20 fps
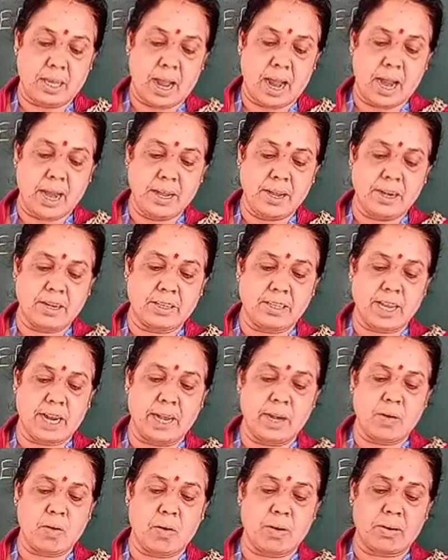And its
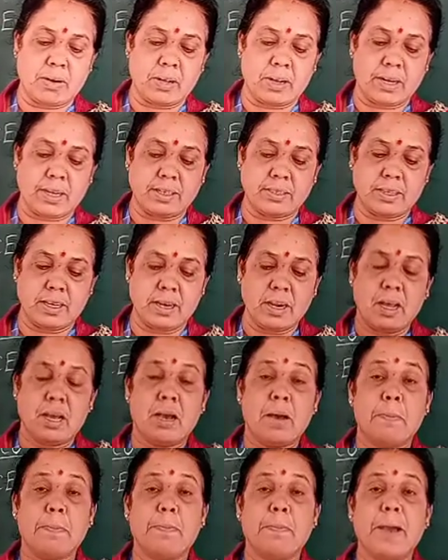headquarters is
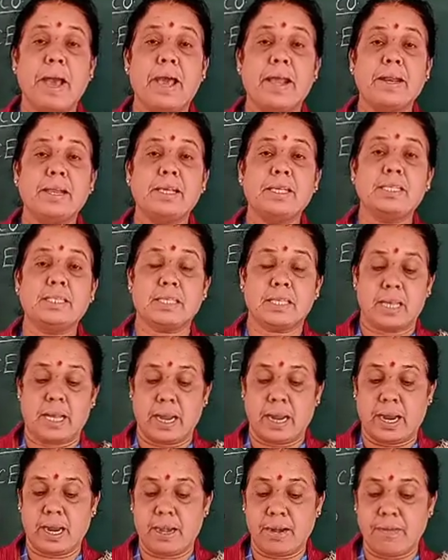in Paris
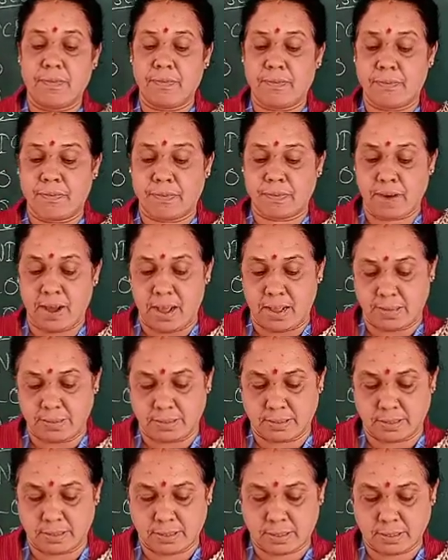and
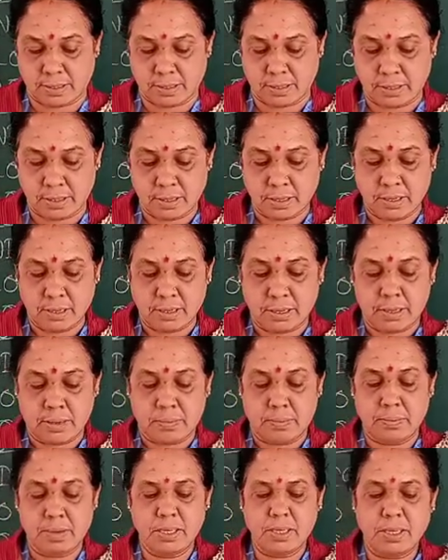France.
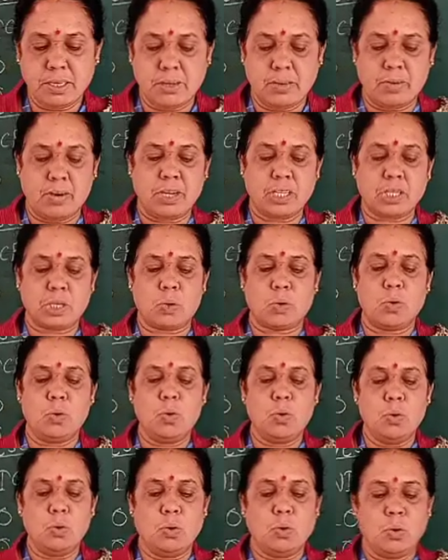Means
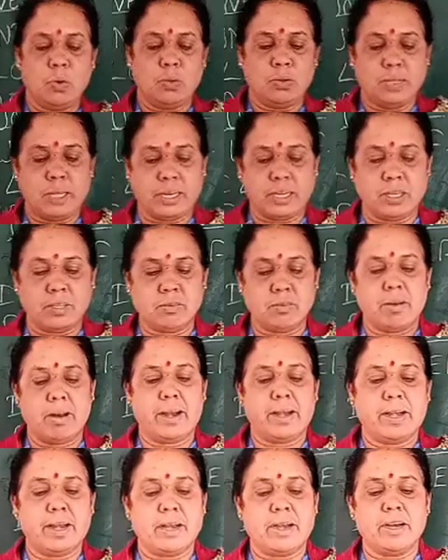UNESCO, that is
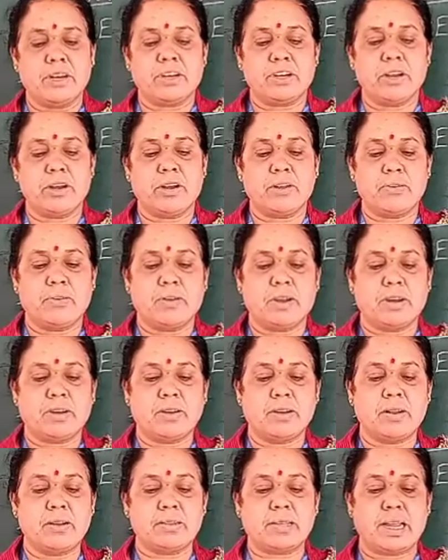United Nations
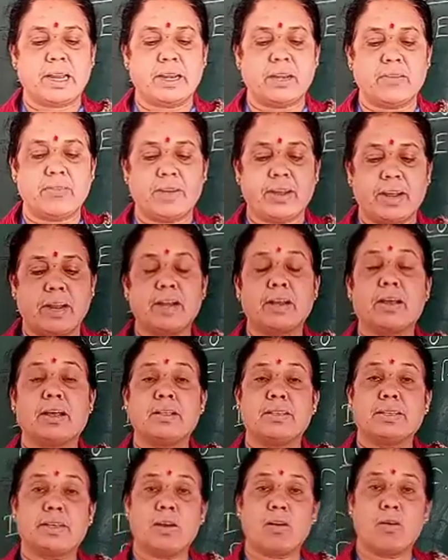Educational, Scientific and
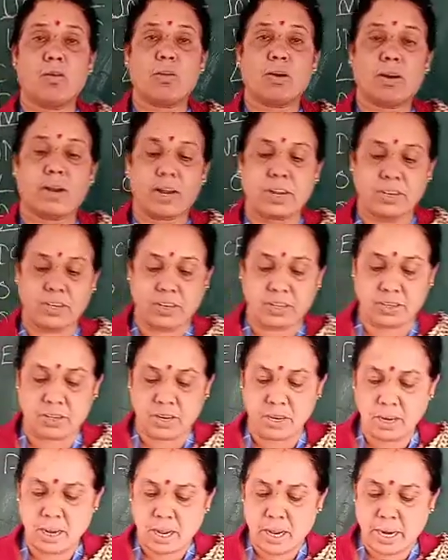Cultural
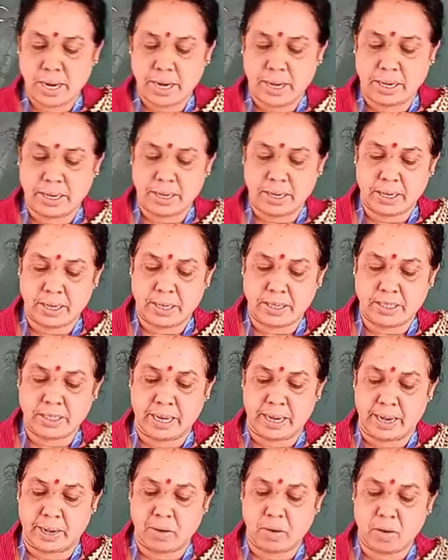Organization, its
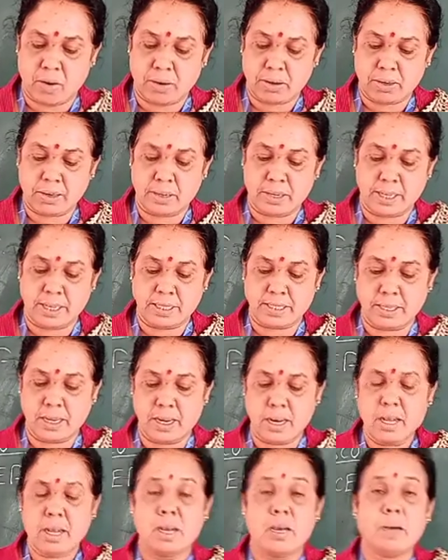headquarters is
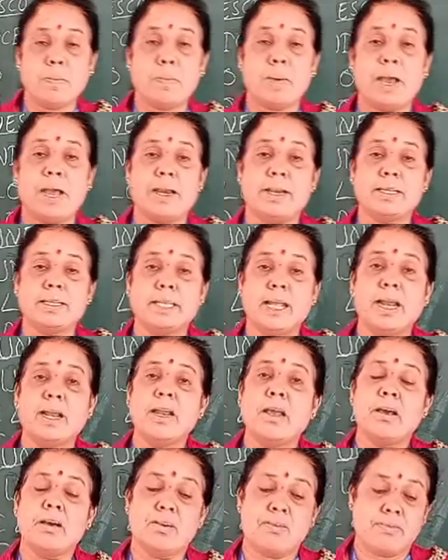in Paris and
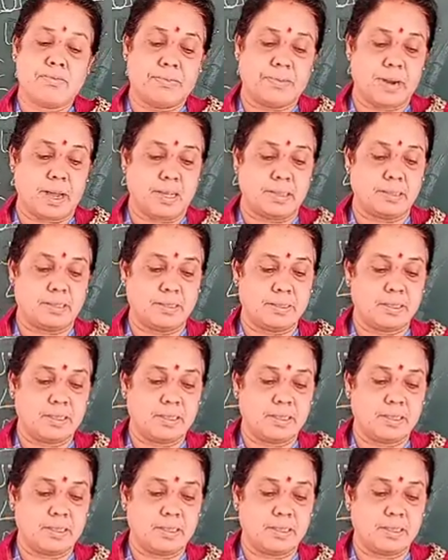France.